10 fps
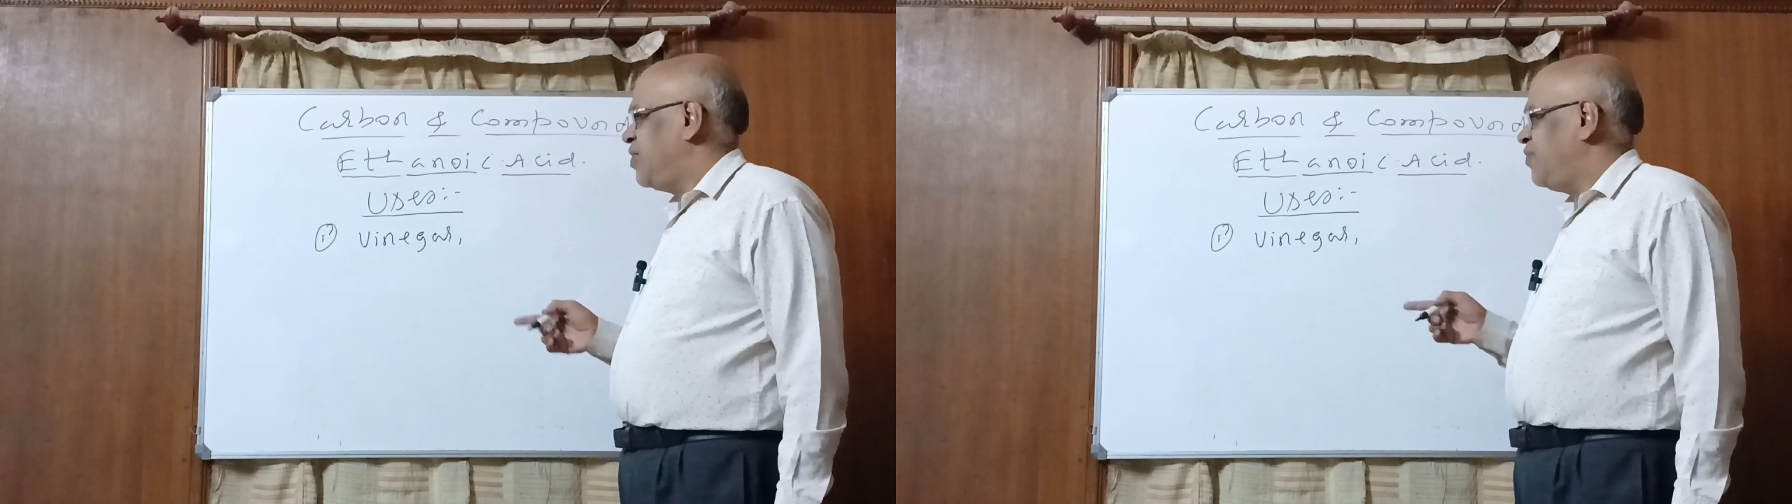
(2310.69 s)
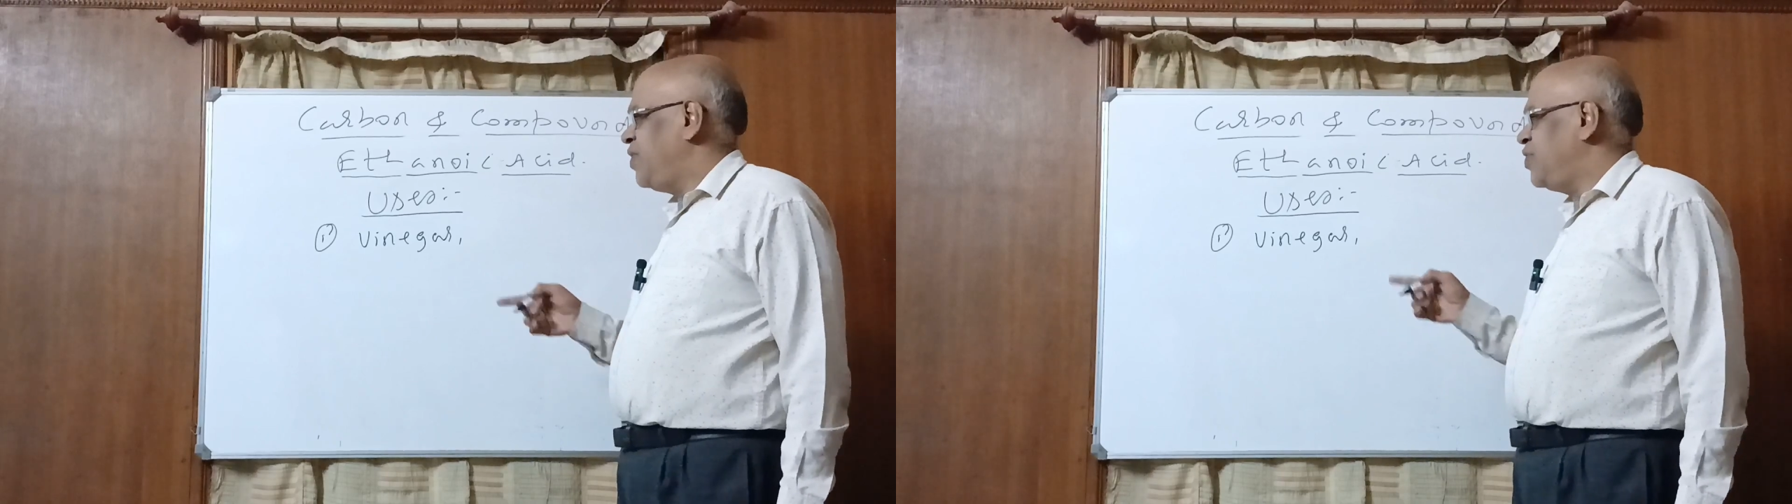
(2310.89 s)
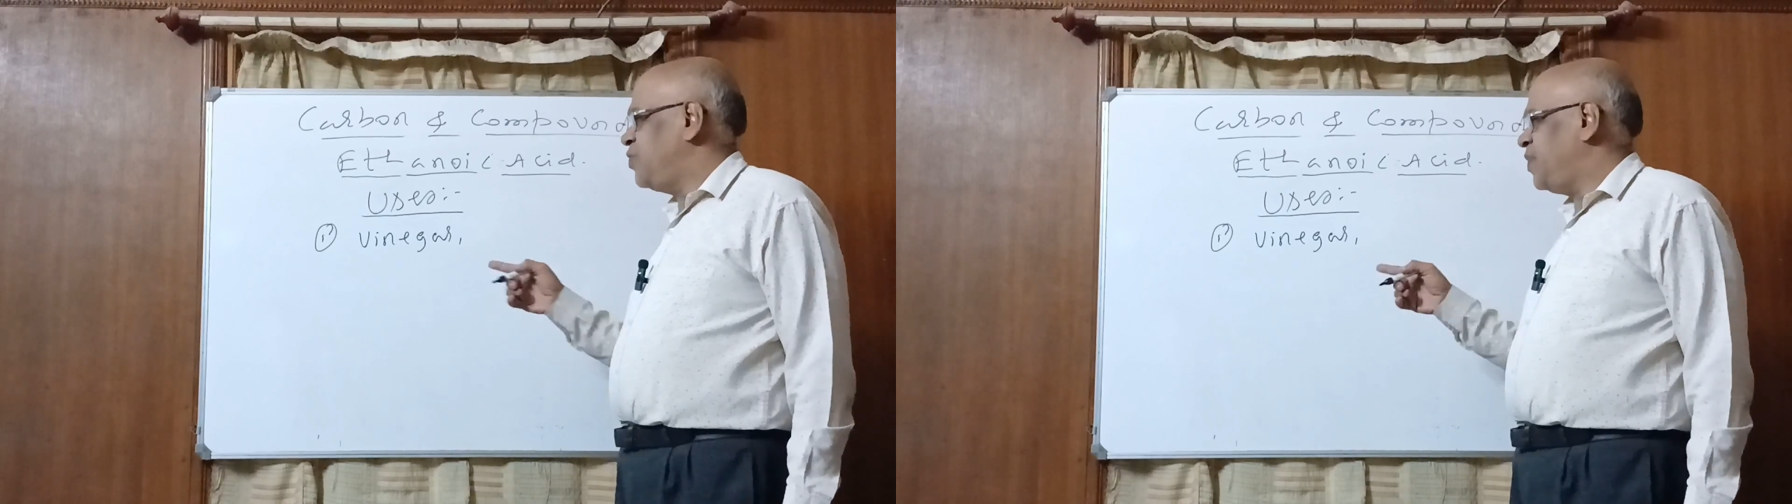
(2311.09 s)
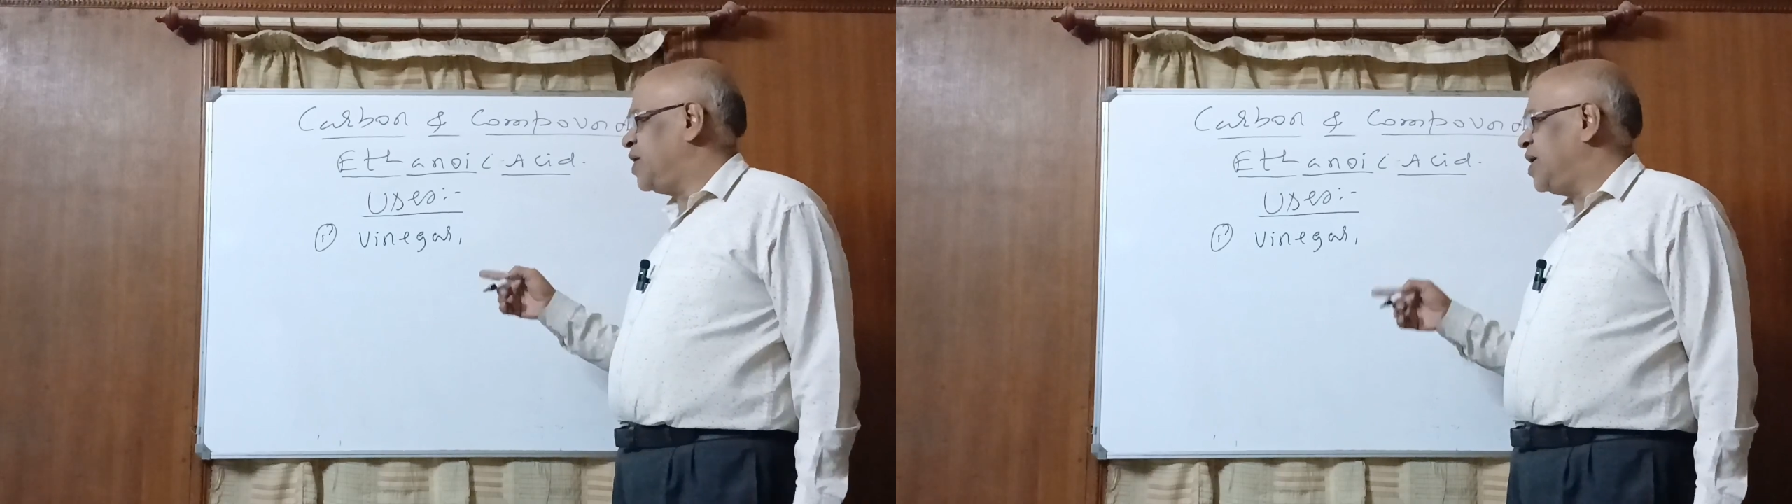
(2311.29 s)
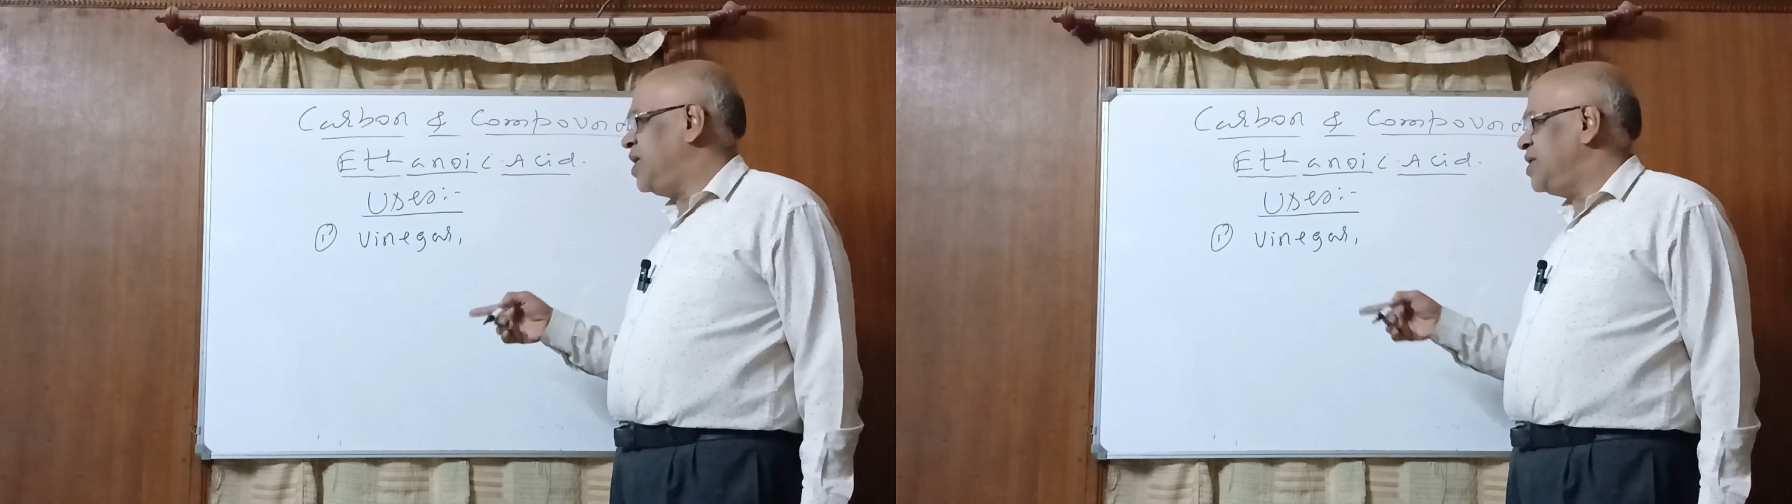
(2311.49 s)
we use
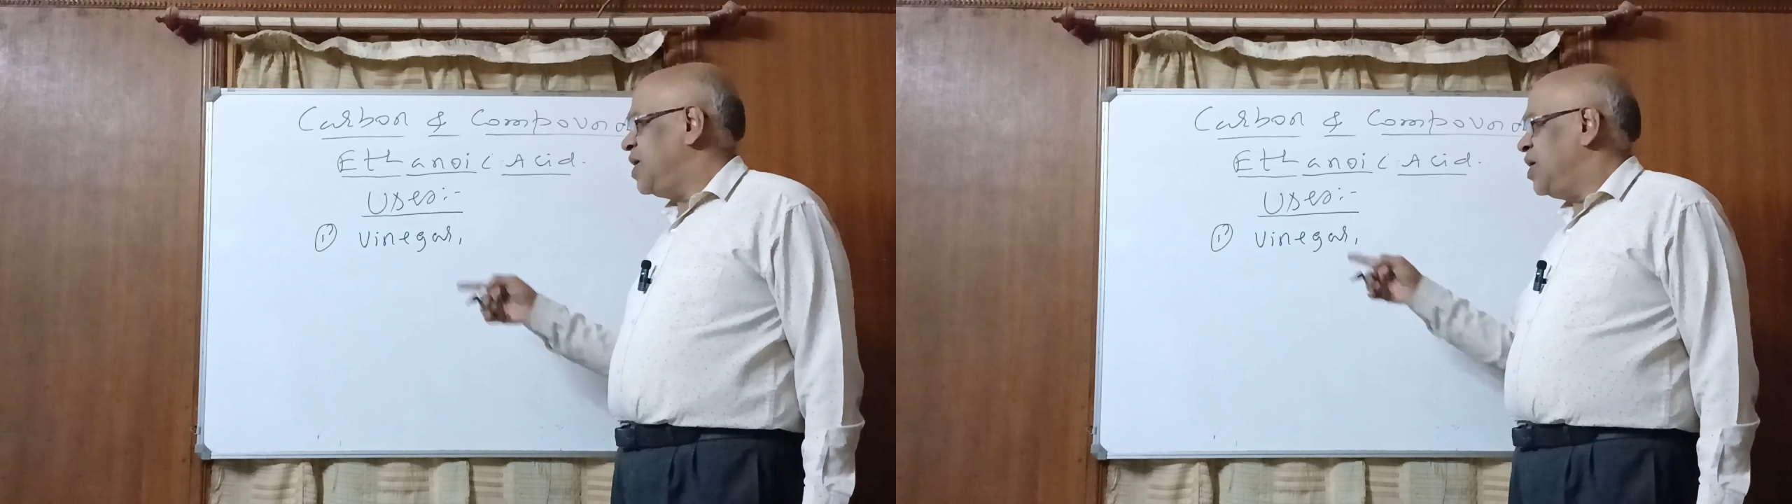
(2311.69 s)
pickles.